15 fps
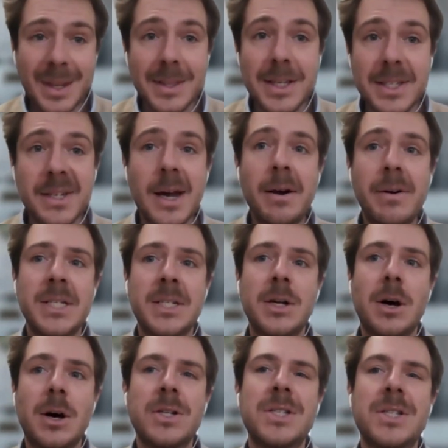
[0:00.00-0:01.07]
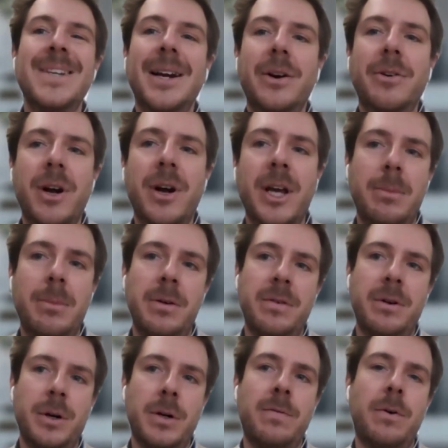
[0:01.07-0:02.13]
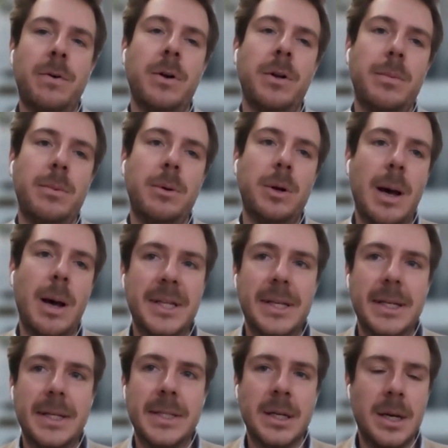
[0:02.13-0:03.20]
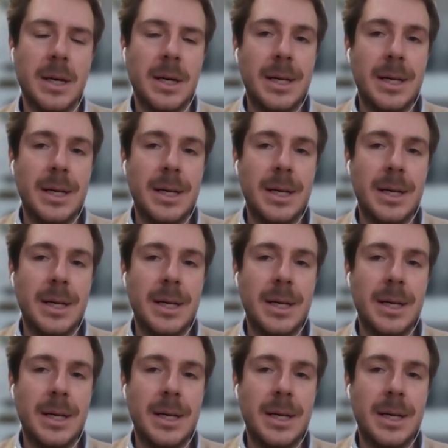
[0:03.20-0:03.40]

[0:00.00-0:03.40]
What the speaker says: These areas host incredibly vulnerable habitats.